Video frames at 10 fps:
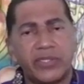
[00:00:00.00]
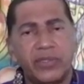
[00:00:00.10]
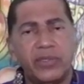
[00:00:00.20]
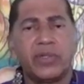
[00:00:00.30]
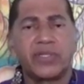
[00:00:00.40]
to
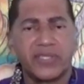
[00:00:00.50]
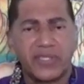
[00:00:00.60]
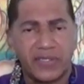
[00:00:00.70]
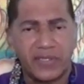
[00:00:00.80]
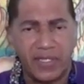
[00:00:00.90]
New York to
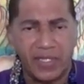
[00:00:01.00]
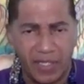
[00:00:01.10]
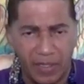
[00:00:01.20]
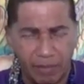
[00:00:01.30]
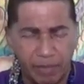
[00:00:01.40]
see
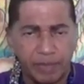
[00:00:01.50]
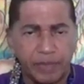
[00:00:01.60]
him.